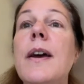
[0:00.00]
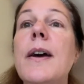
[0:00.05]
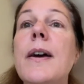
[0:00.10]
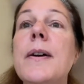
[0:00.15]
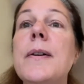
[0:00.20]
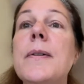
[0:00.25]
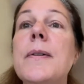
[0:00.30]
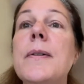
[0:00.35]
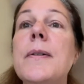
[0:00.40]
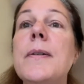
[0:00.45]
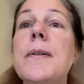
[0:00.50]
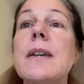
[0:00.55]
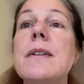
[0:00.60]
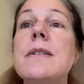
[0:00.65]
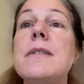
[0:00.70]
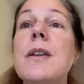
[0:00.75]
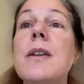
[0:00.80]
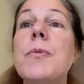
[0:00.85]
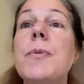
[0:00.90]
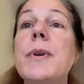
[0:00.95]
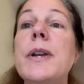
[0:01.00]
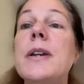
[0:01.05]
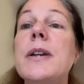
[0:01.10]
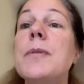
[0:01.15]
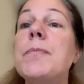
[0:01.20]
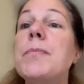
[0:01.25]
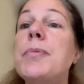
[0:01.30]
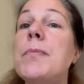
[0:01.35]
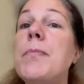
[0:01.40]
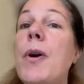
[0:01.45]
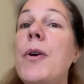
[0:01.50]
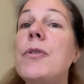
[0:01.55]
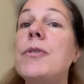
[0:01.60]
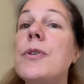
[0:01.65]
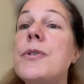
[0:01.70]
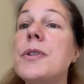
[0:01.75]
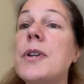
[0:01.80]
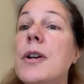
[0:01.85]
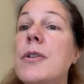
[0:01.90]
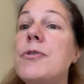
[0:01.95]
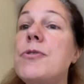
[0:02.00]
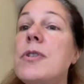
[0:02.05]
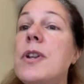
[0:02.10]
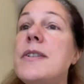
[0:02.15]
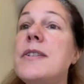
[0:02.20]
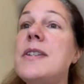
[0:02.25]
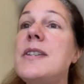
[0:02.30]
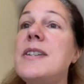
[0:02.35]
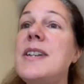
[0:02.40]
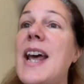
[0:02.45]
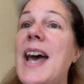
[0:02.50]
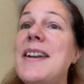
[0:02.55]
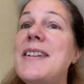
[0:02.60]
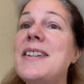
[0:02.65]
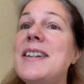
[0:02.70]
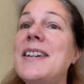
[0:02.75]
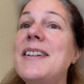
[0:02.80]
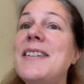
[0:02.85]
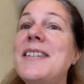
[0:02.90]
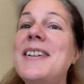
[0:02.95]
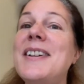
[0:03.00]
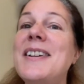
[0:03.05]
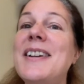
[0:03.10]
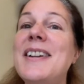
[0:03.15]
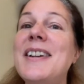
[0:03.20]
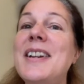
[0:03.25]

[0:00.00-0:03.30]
um, so we can promote cross cultural understanding,